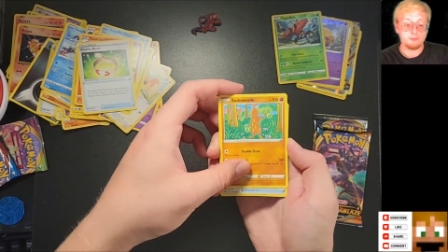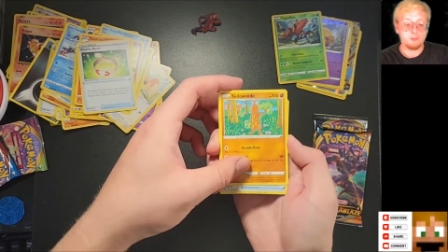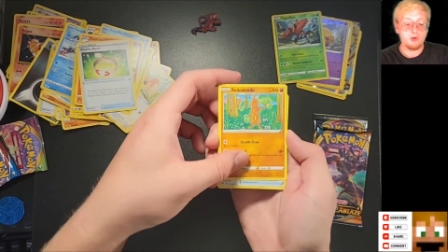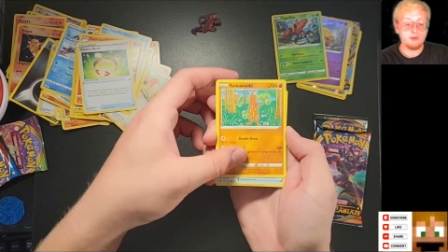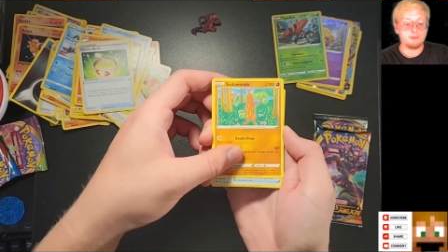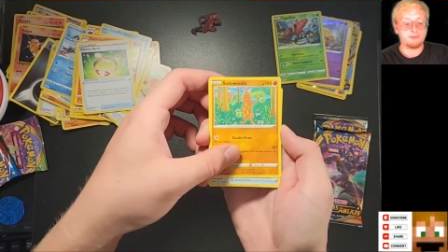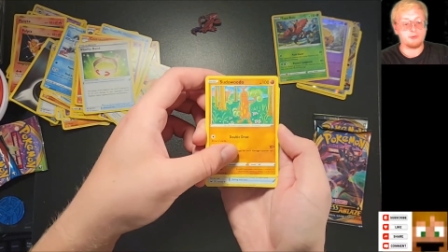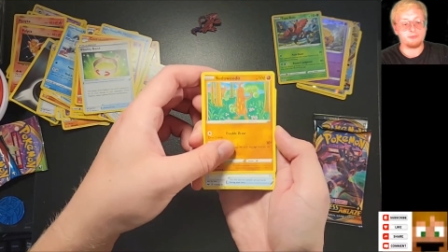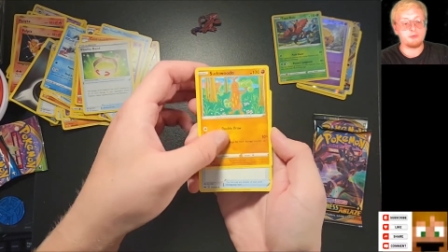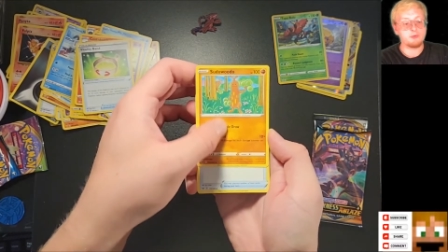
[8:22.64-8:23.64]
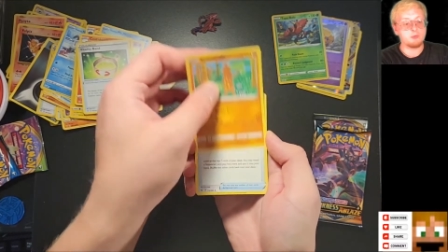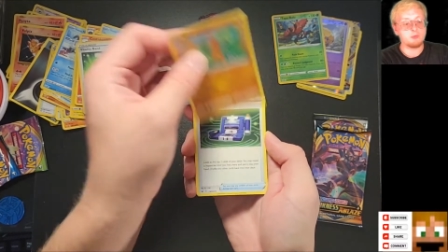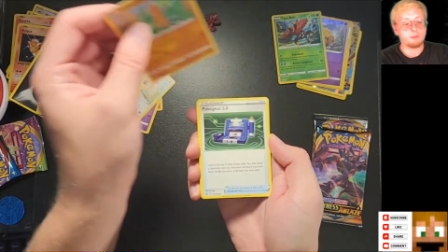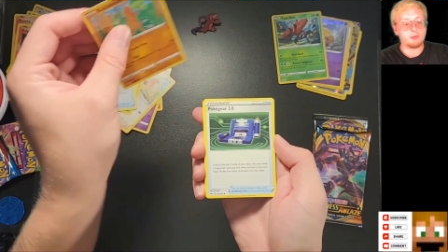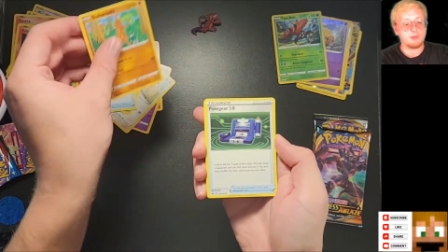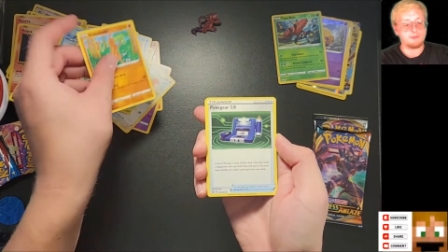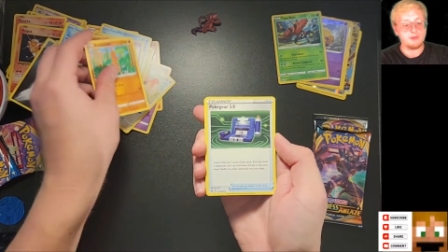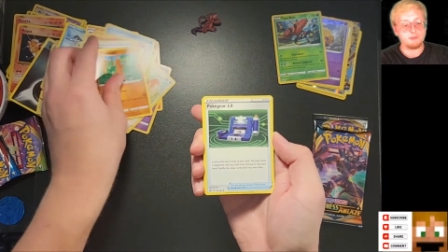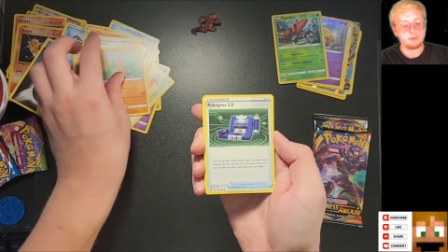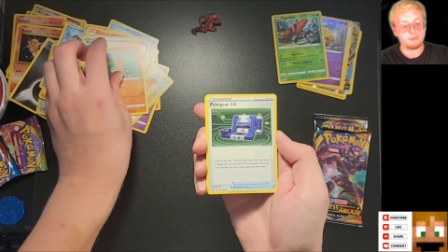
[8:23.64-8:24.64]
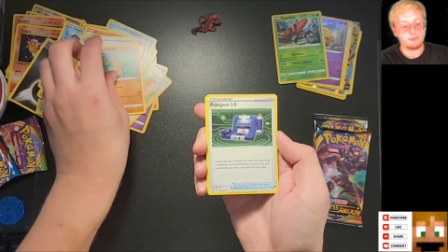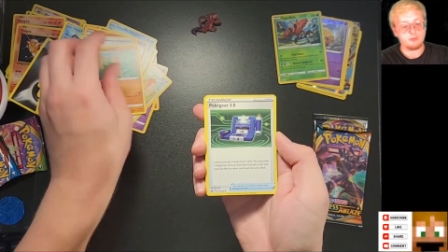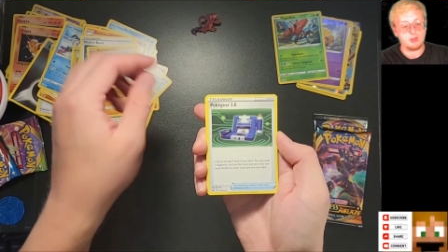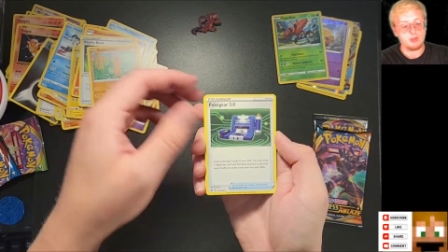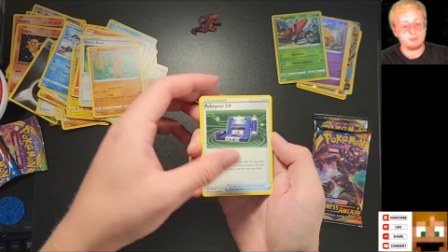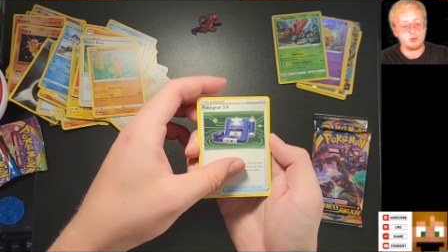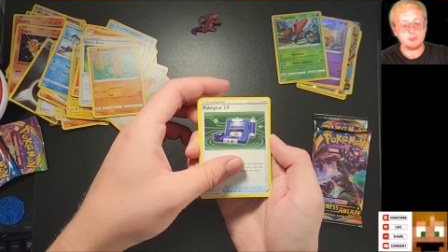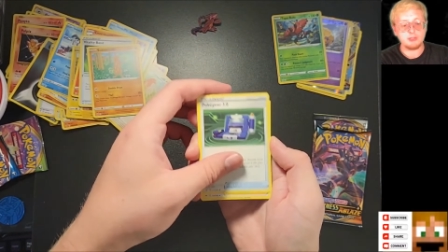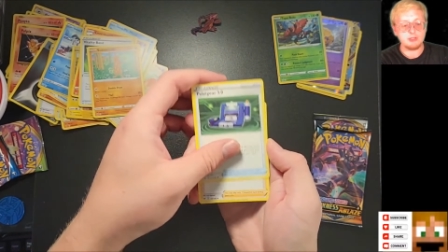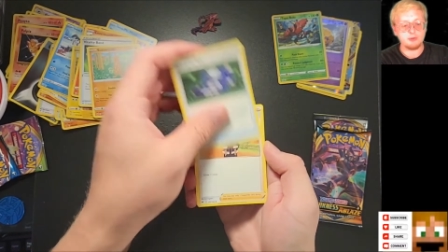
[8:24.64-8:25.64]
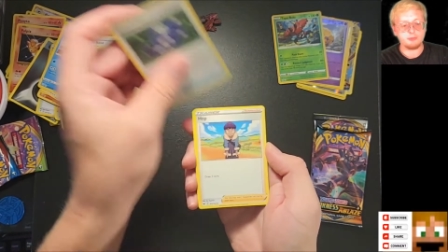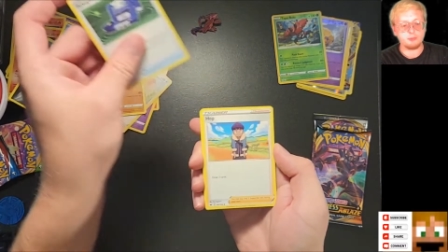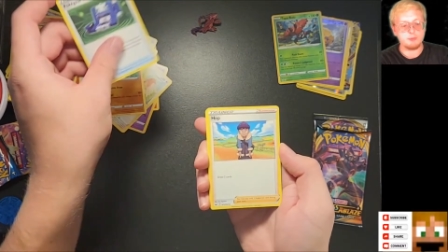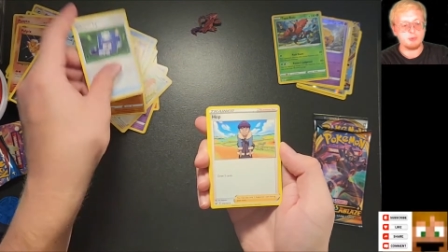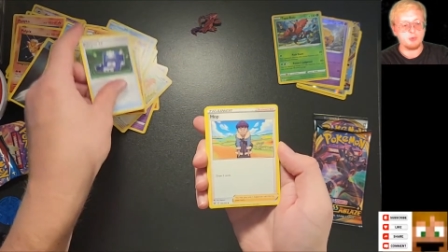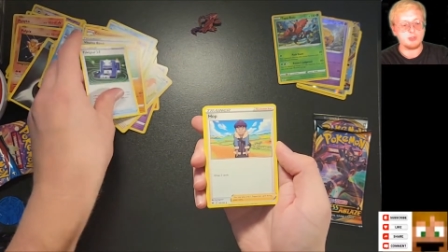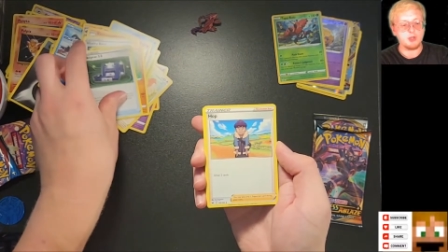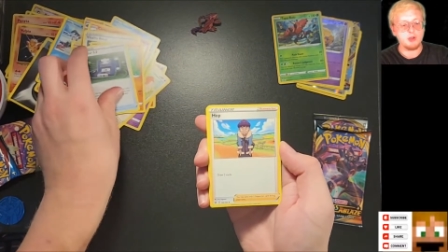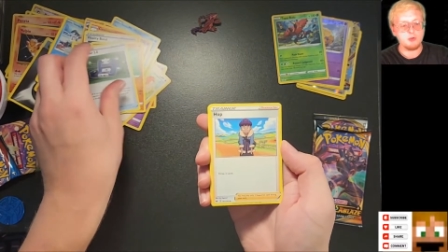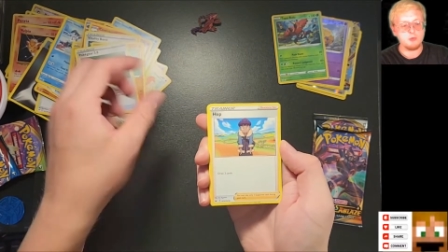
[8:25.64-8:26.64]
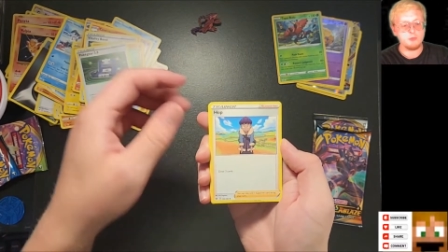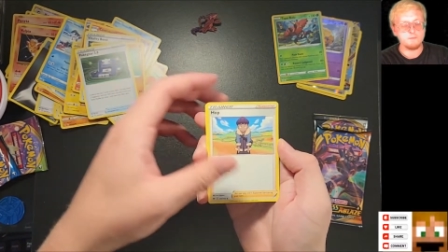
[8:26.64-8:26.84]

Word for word: wonderful. Sudowoodo is one of my favorites. Uh, Pokegear 3.0,